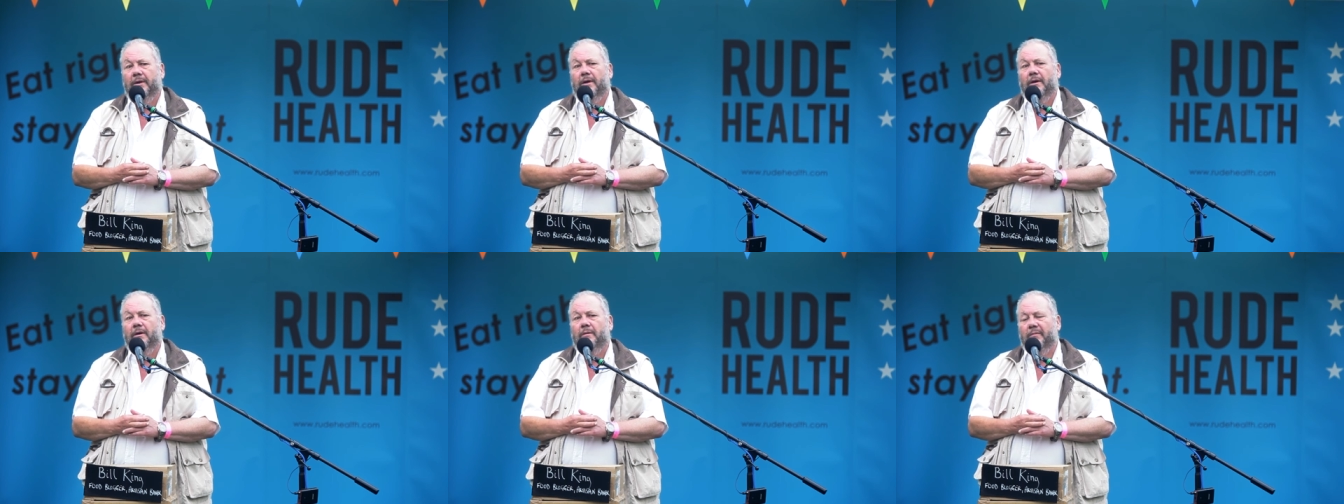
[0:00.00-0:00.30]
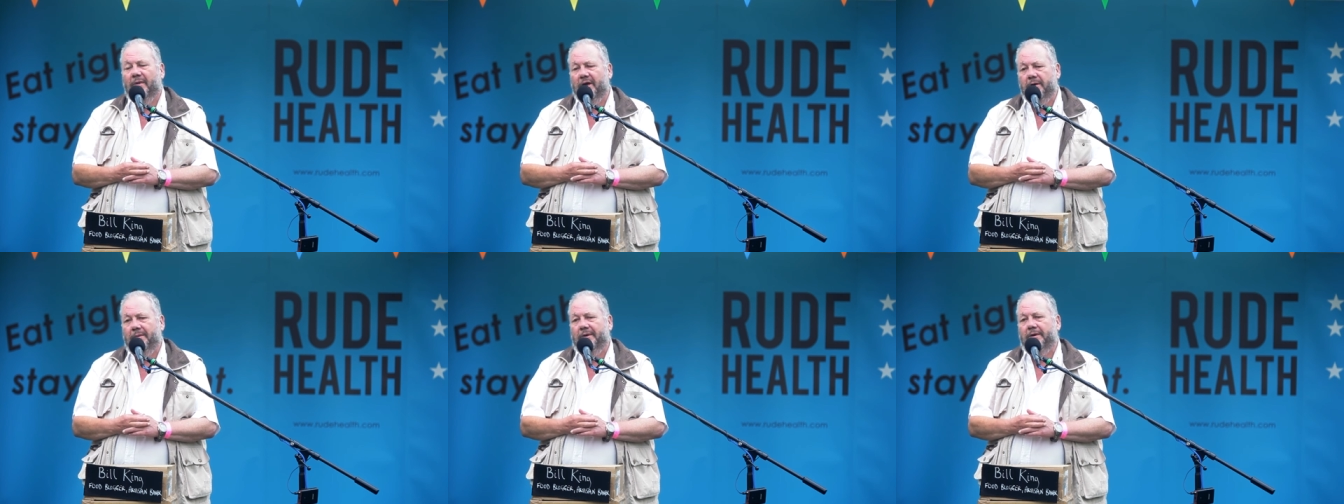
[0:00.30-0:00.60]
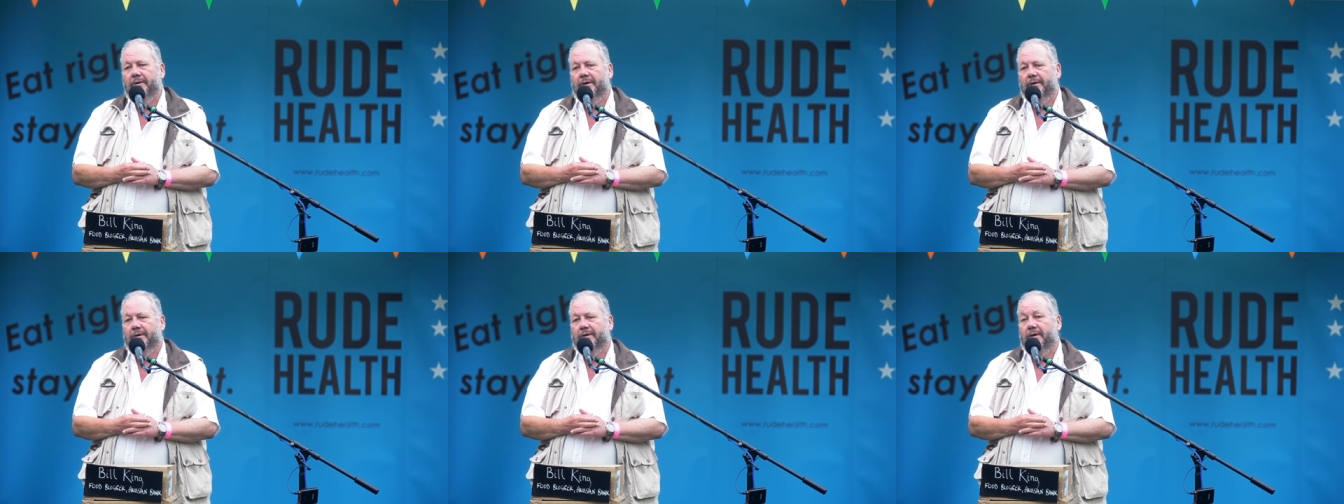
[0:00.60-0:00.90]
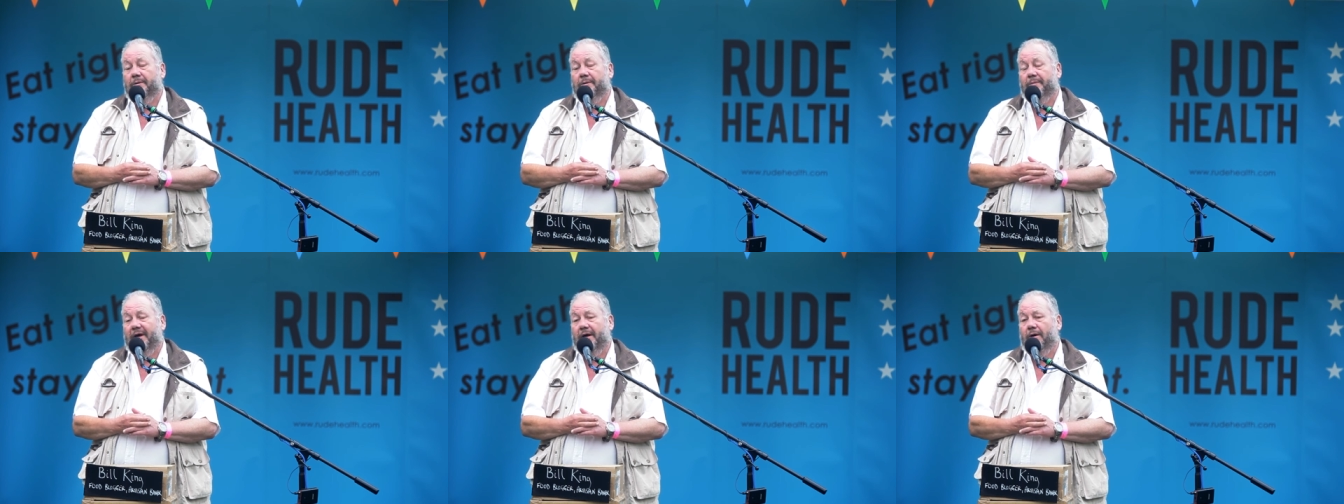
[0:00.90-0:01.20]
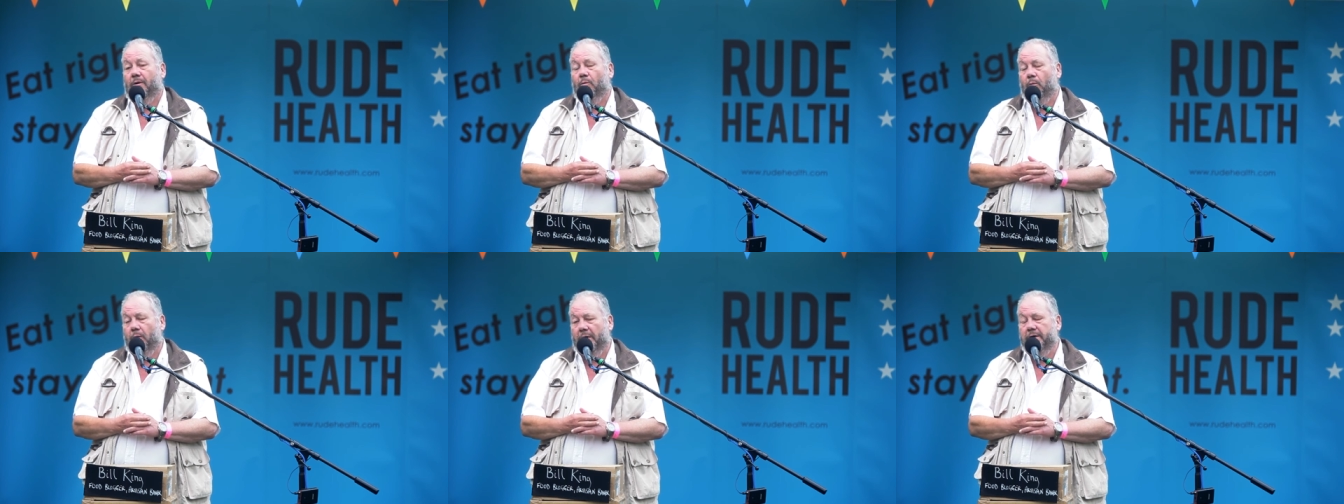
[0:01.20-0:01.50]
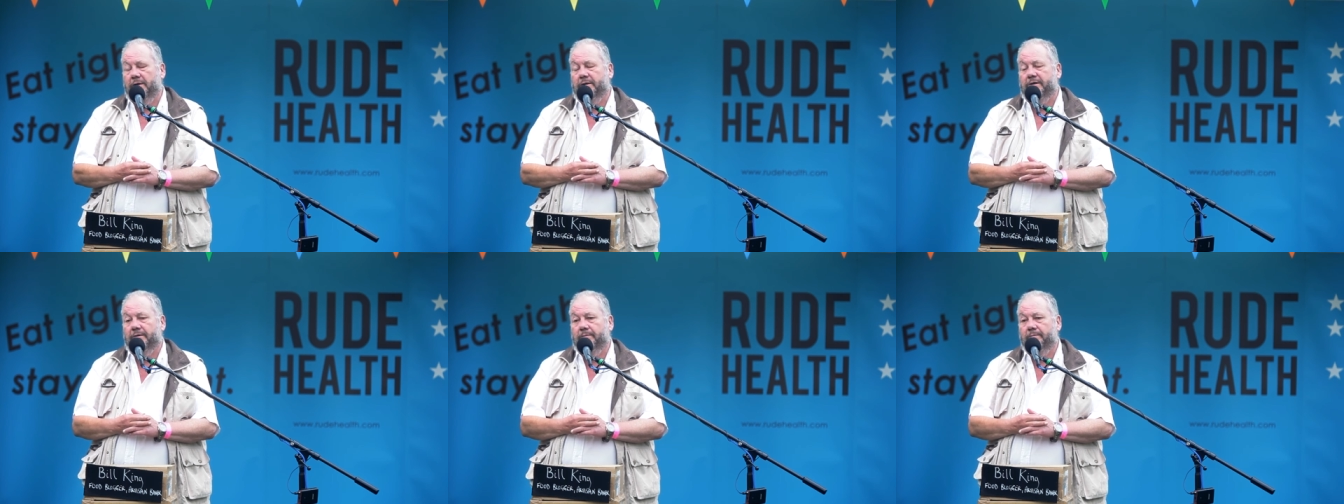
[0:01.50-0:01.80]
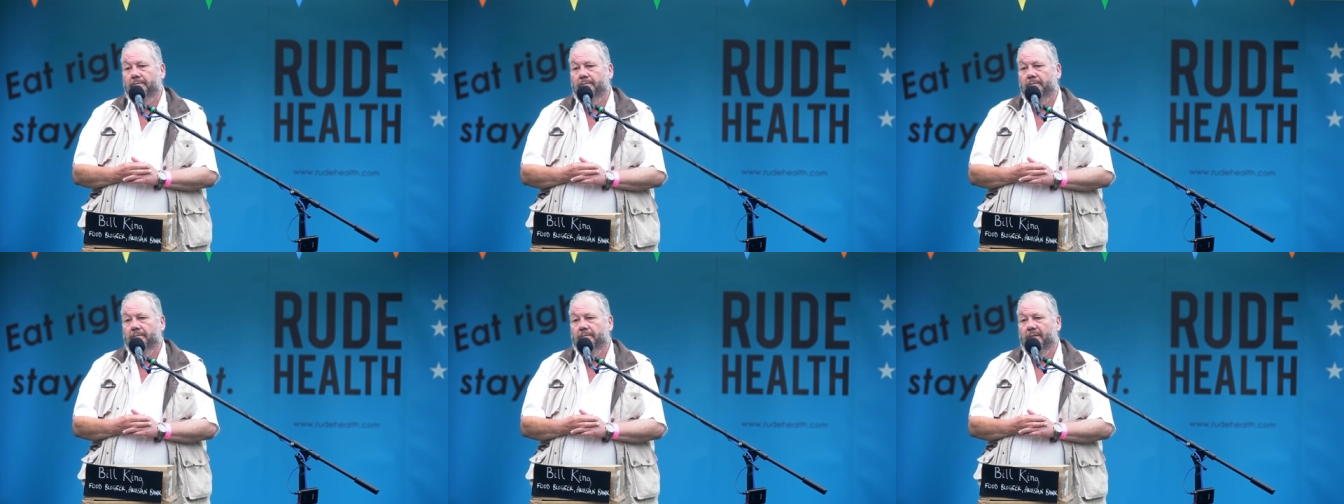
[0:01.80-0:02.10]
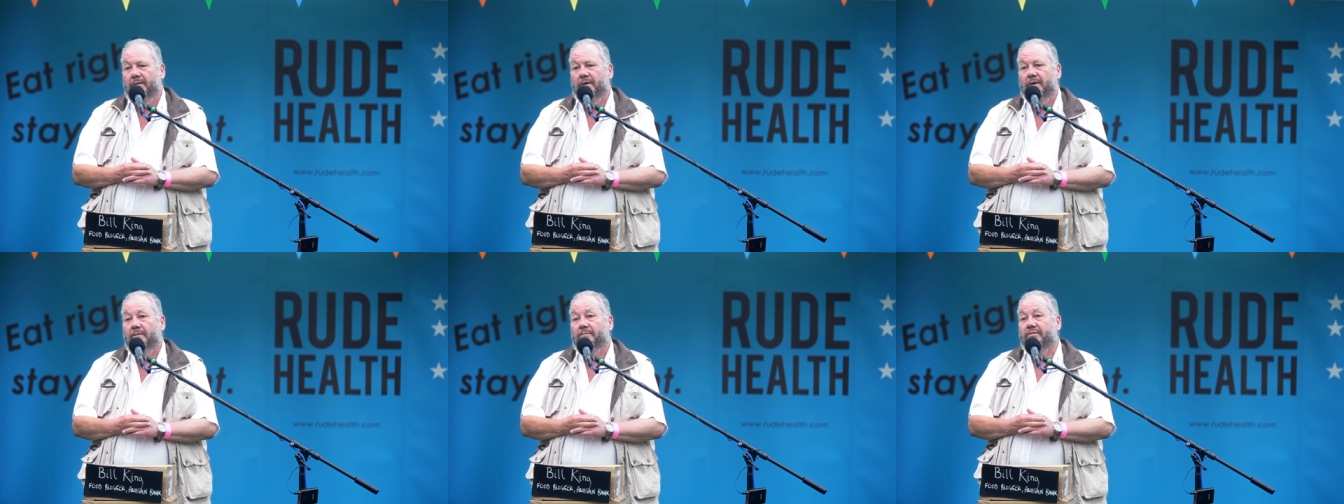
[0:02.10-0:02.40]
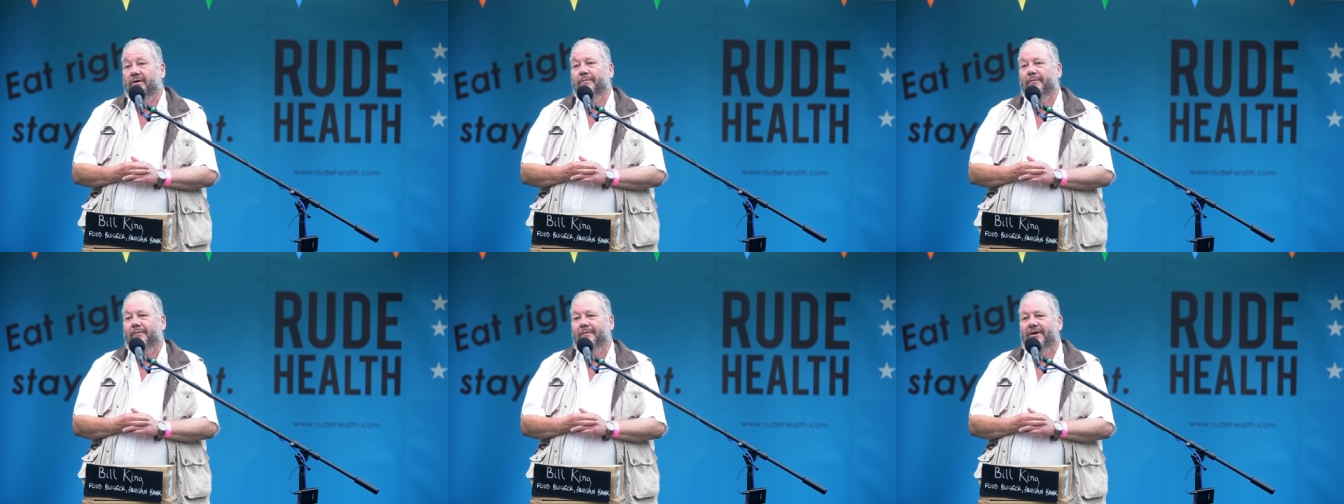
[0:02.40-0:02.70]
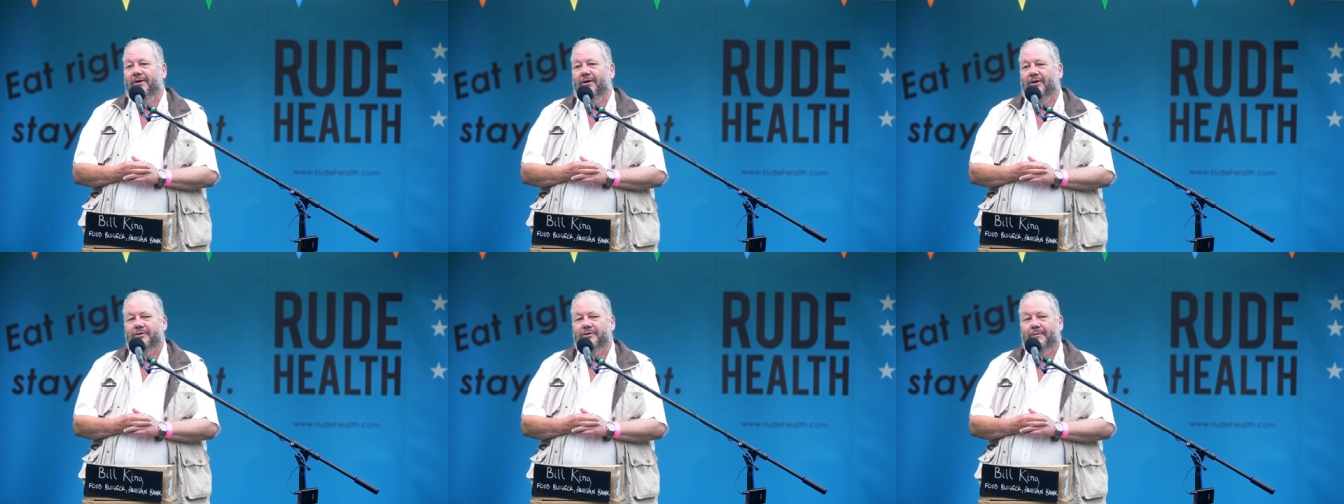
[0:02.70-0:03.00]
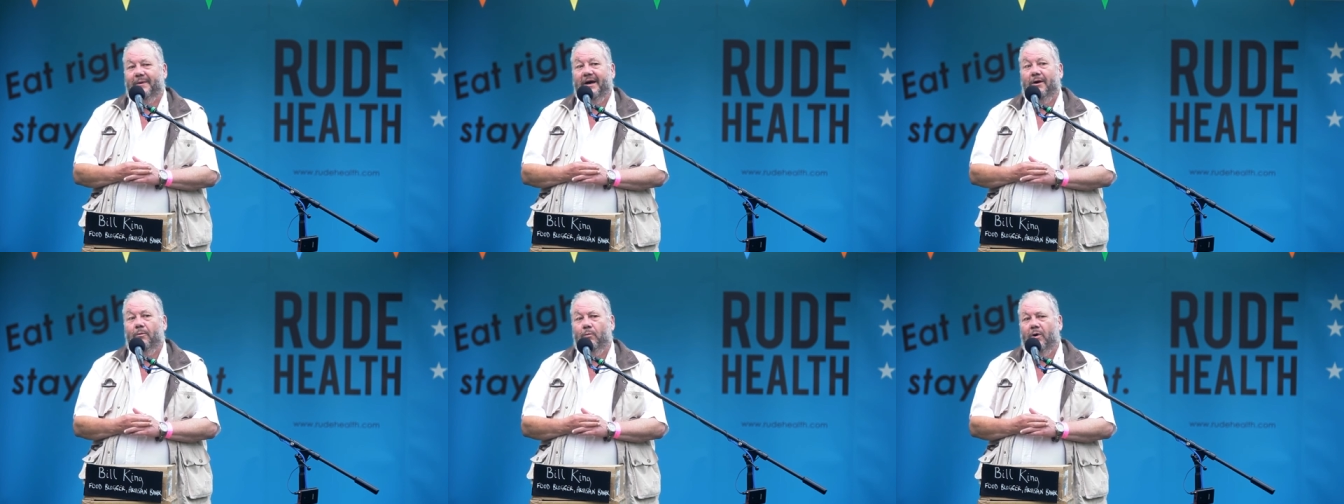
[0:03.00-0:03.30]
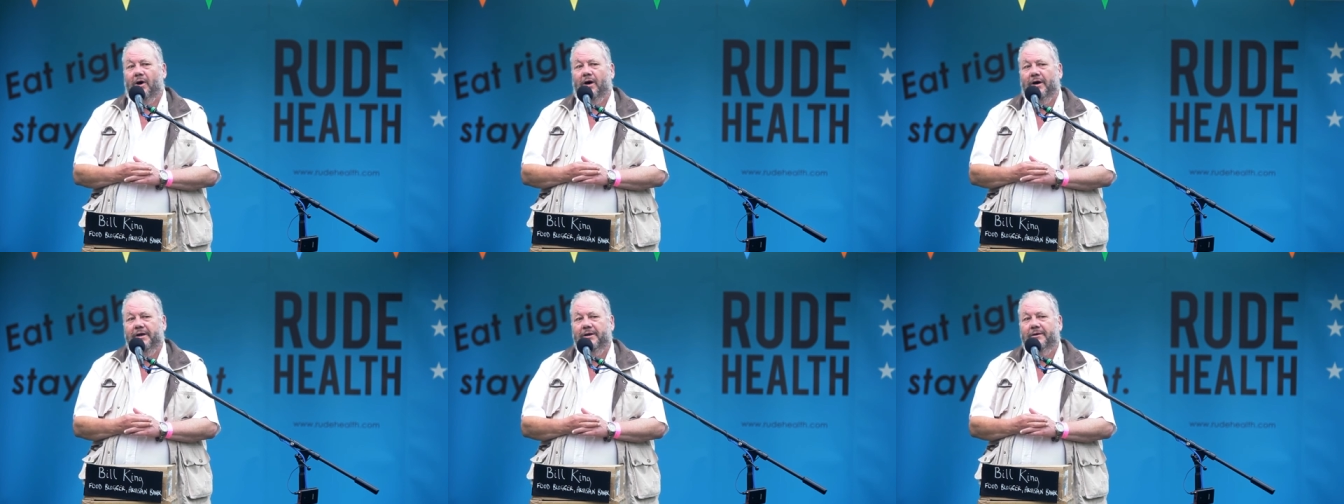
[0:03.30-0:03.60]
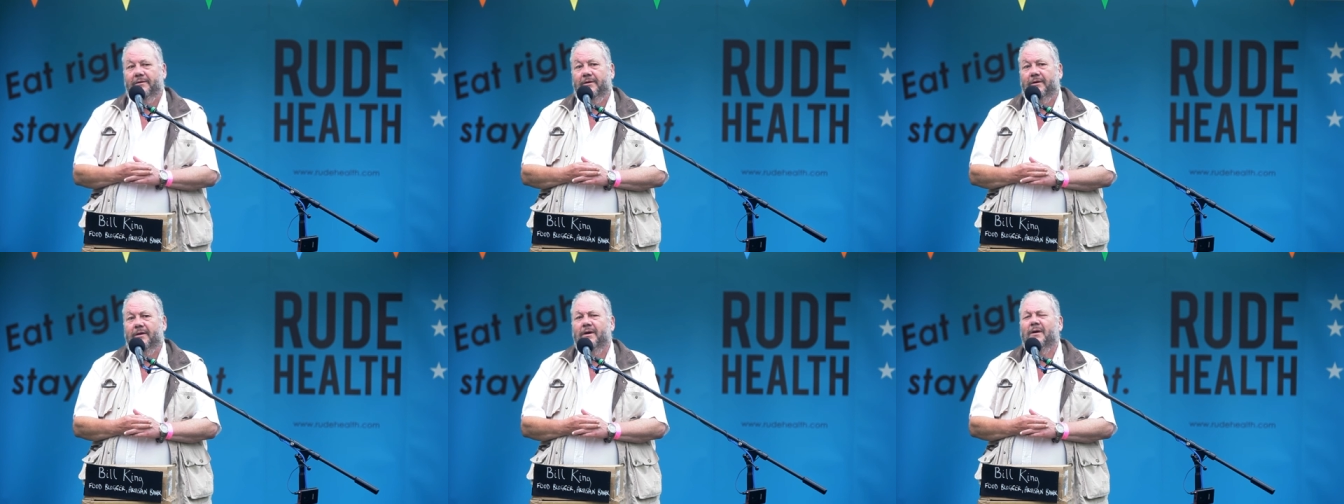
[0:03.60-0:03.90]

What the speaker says: Maybe not about wheat, probably not about wine,